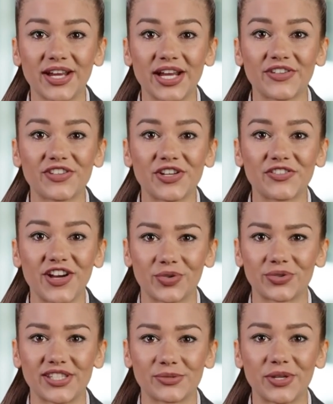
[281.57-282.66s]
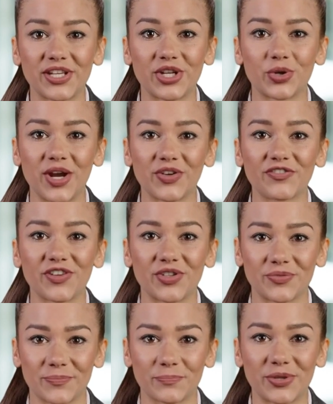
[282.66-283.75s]
If you found this video
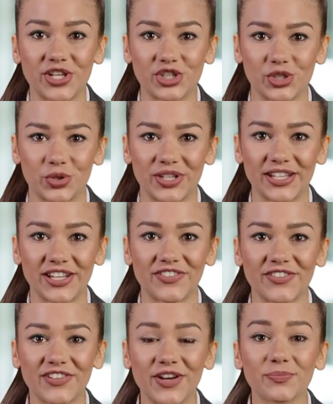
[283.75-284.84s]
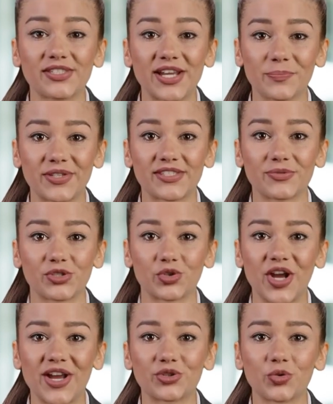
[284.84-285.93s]
helpful, be sure to give it a thumbs up and
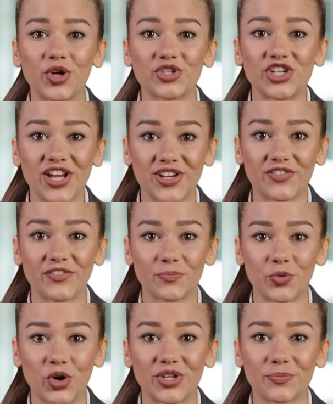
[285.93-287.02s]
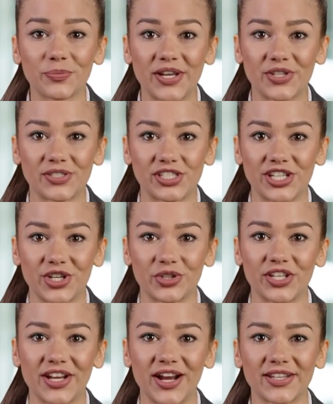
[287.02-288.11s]
subscribe to our channel for more computer
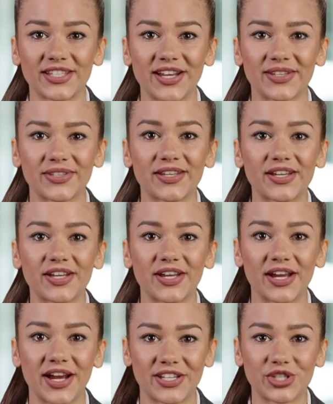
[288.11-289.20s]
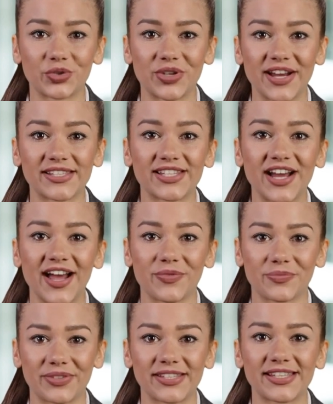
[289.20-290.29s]
security content. Until next
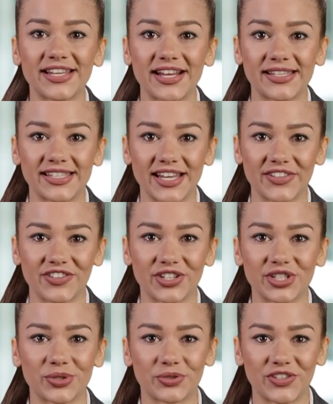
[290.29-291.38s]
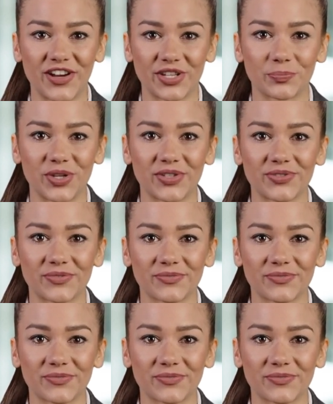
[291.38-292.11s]
time, stay safe and keep developing.